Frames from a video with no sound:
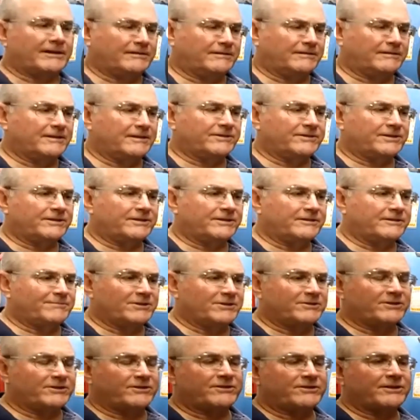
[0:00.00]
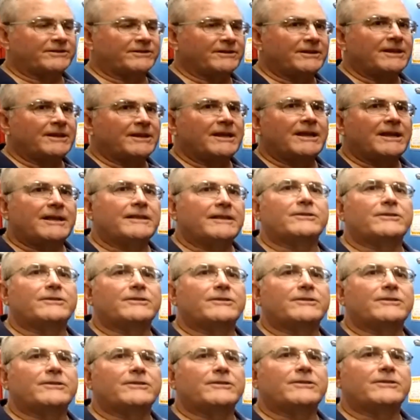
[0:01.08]
This is the position that
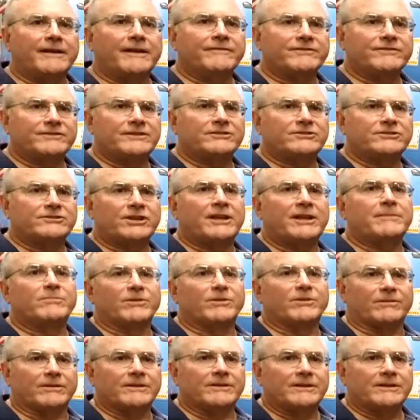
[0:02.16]
drives the chamber.